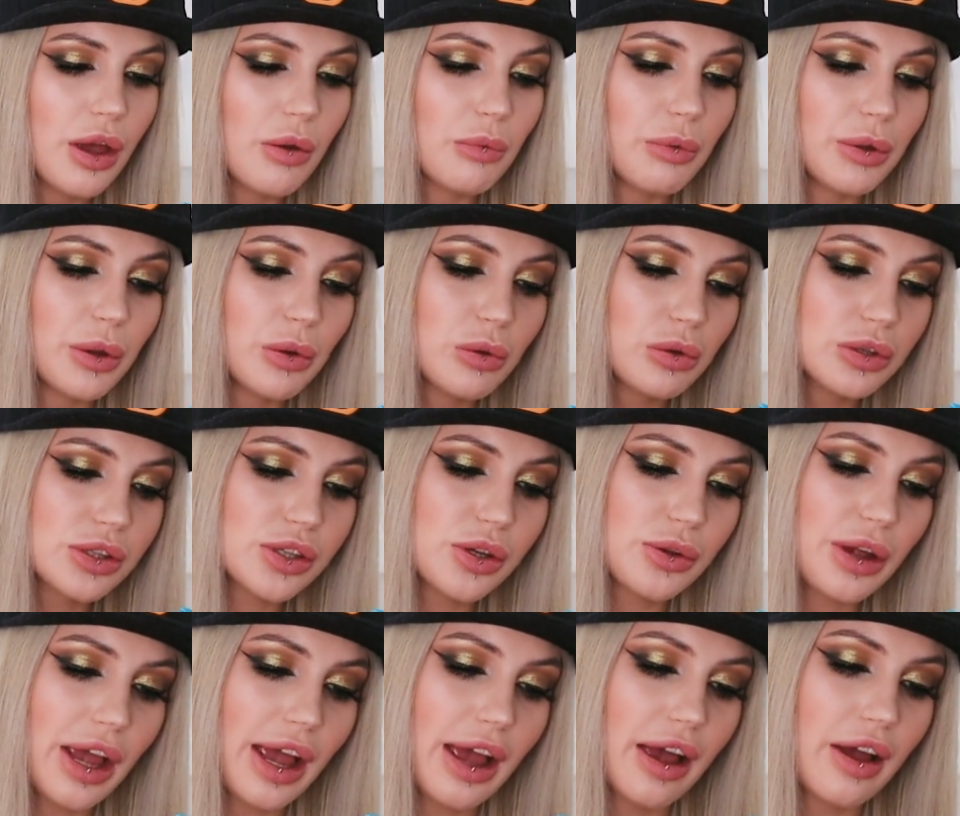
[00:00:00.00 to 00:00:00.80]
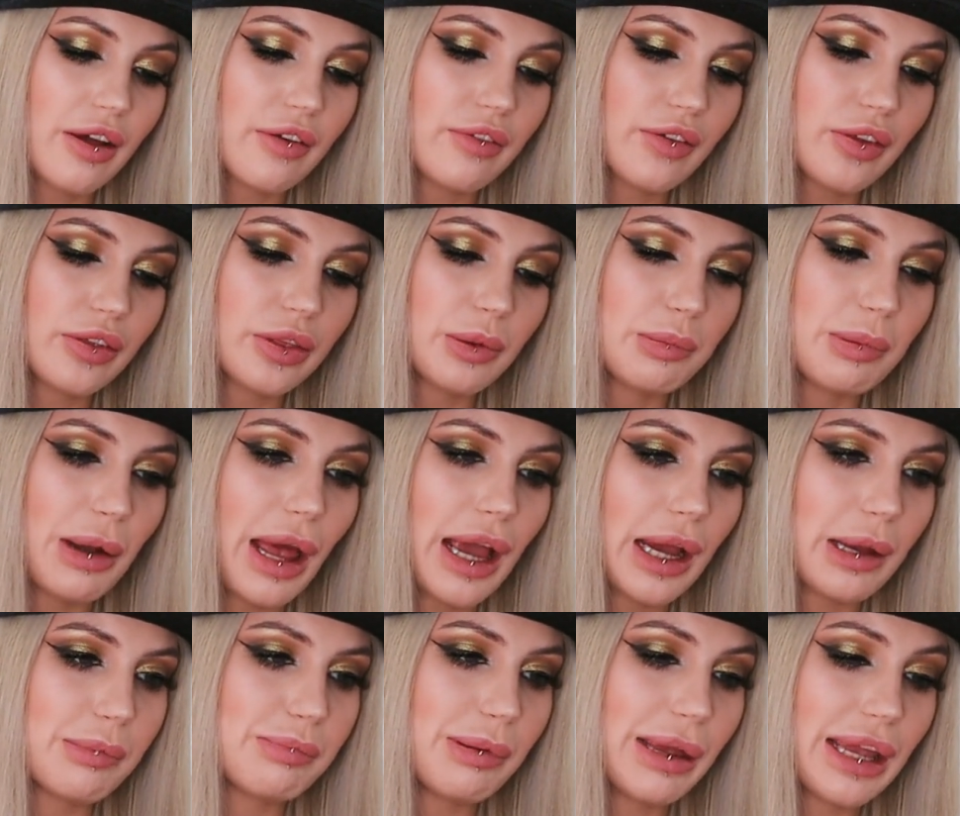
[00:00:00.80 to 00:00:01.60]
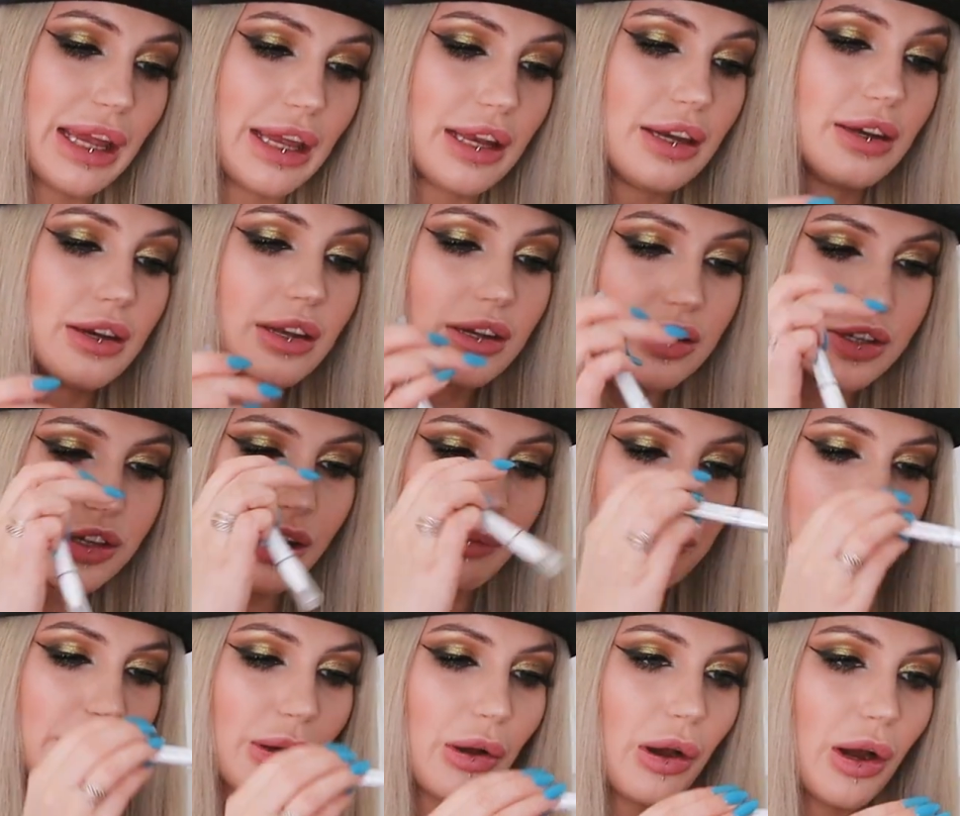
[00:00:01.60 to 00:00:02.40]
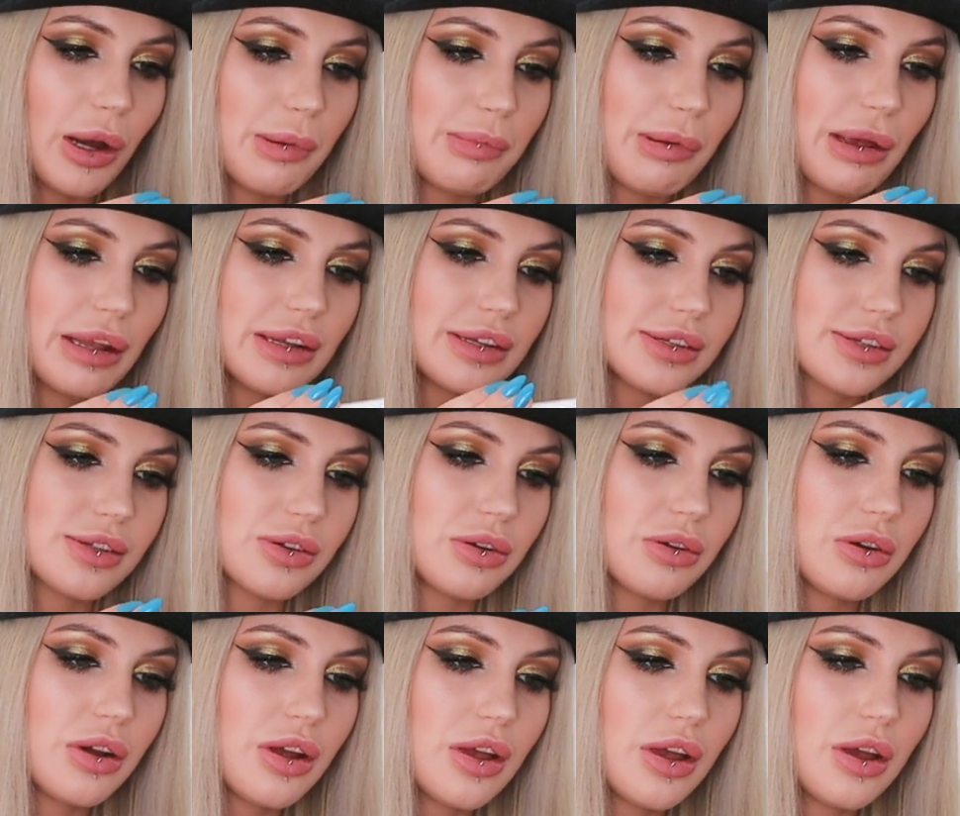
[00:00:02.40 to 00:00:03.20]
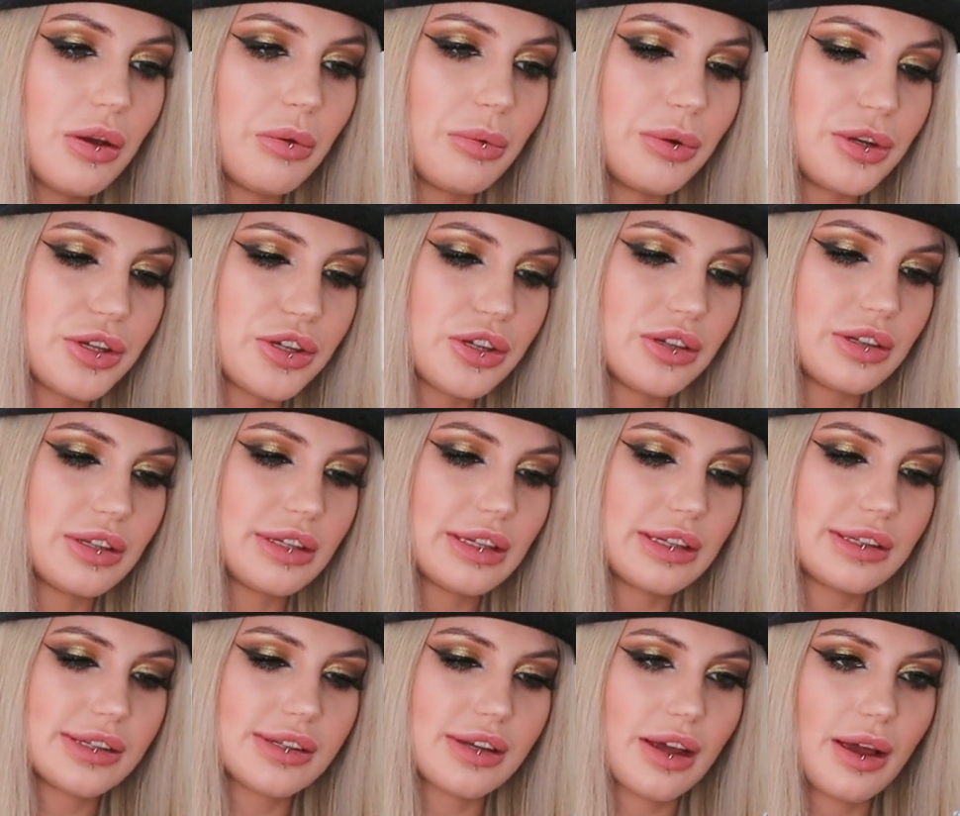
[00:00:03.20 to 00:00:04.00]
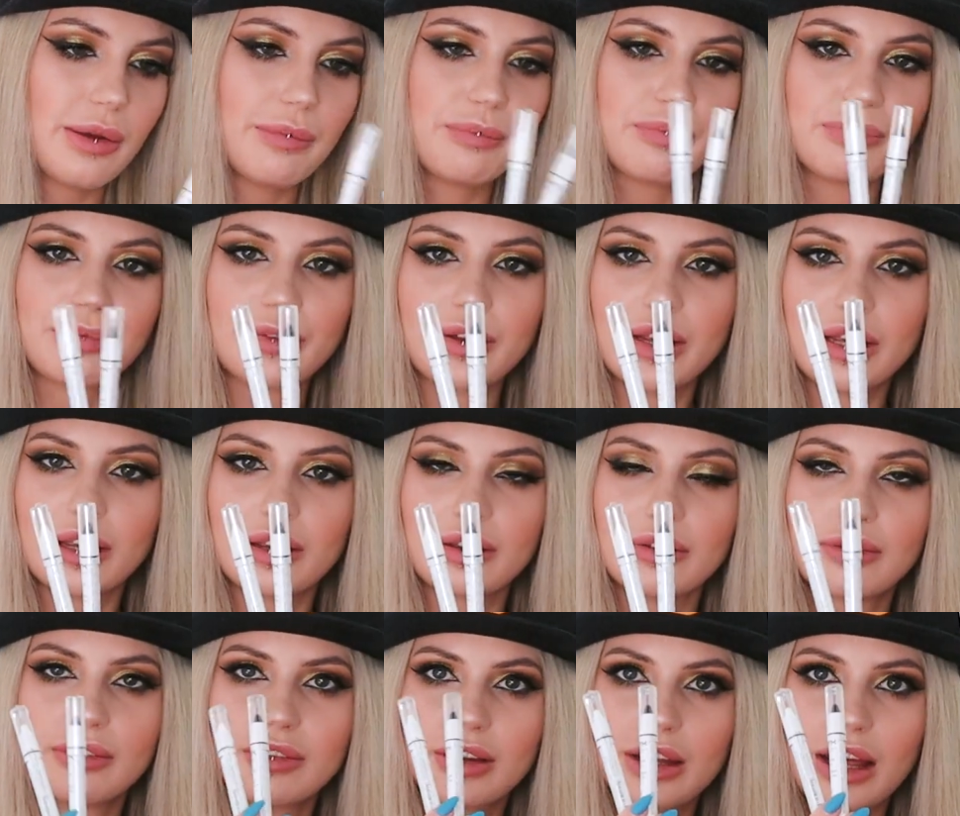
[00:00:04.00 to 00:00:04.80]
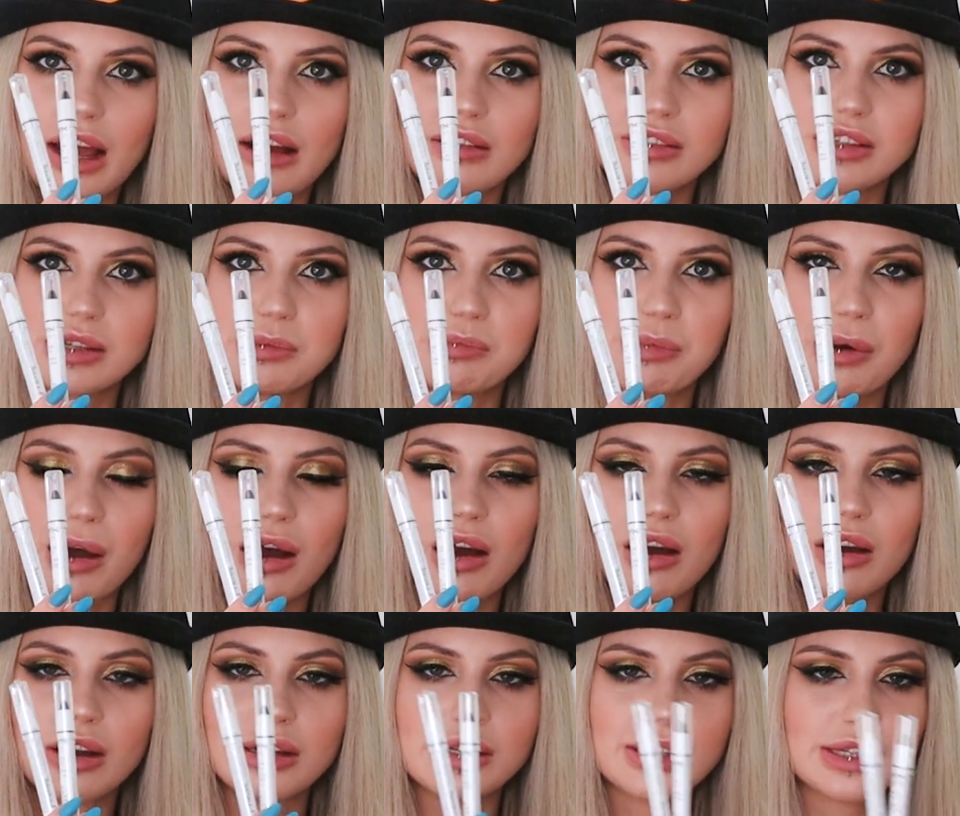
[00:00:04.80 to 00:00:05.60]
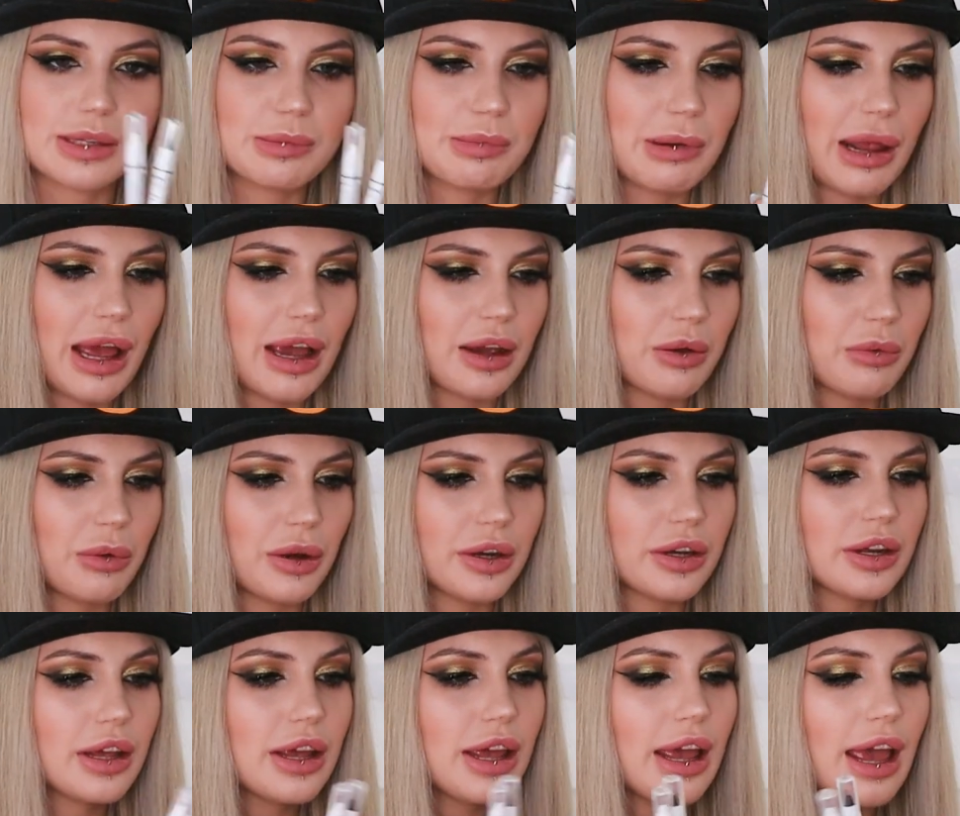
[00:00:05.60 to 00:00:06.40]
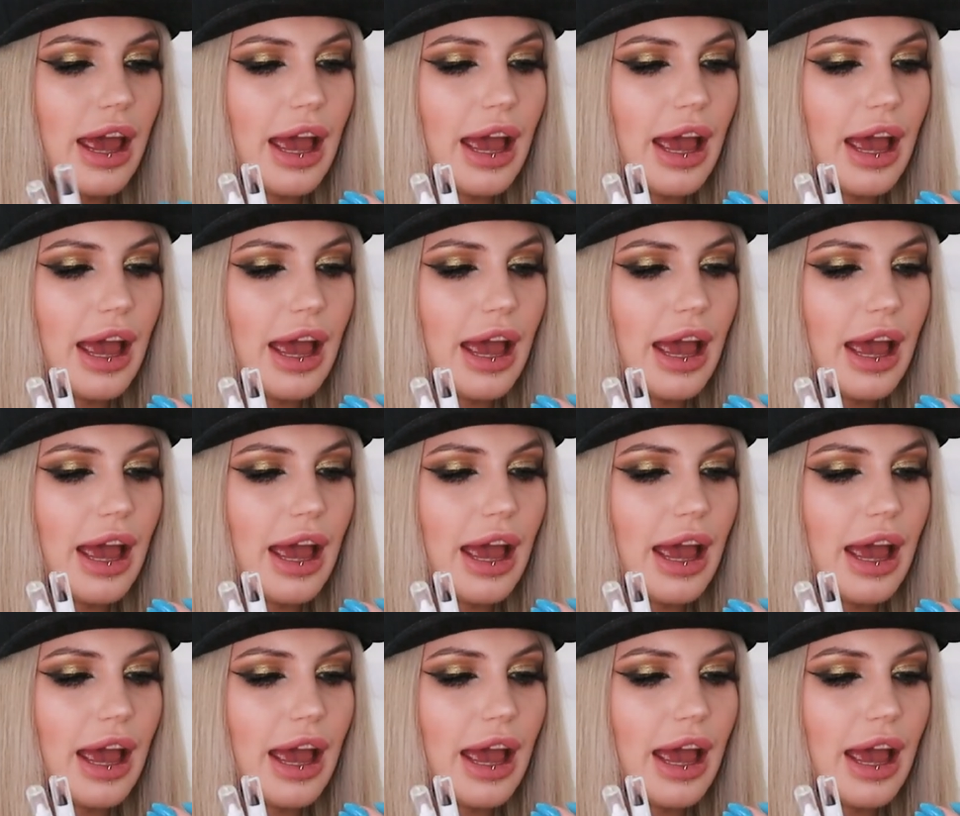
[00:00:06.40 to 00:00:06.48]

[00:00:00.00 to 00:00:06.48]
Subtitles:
We also have the black bean jumbo eye pencil, which is its counterpart. It's the black one.